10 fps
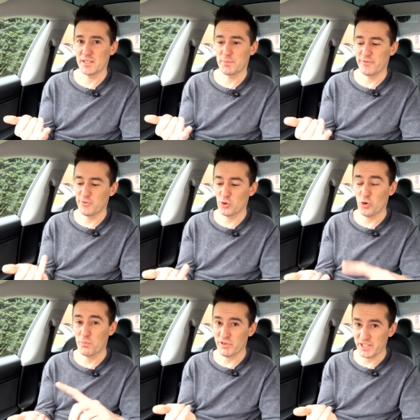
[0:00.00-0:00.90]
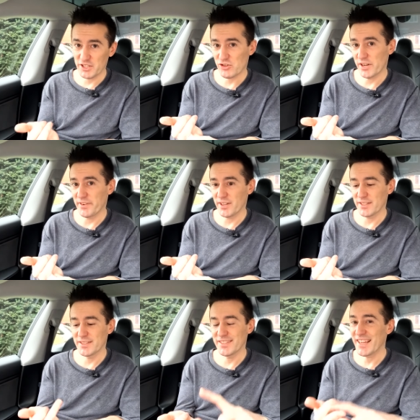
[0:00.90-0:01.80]
minutes before, bring your driving
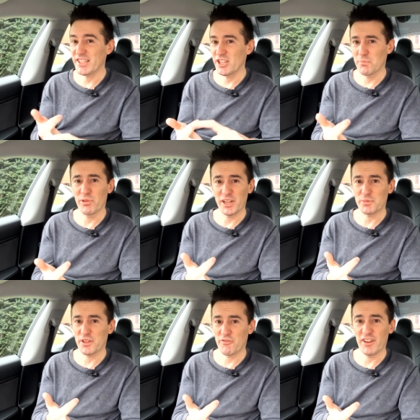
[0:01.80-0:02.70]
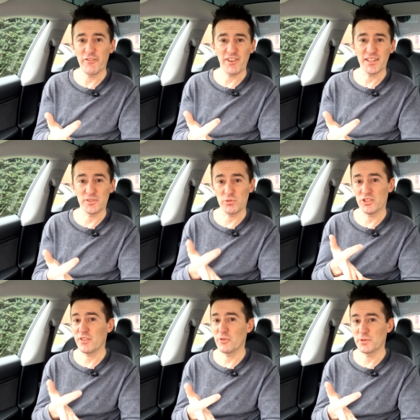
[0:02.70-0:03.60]
license, and you can bring up to three friends,
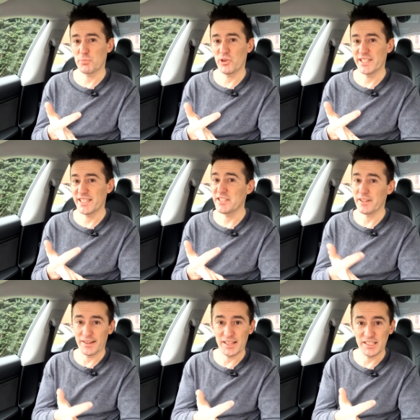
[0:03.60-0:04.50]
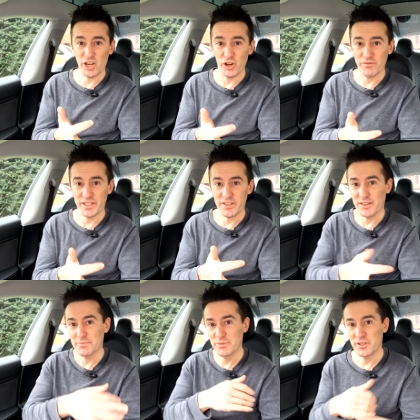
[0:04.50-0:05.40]
which I thought was pretty decent in these COVID
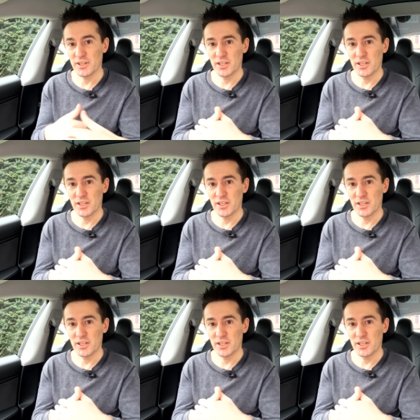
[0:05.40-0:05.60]
times.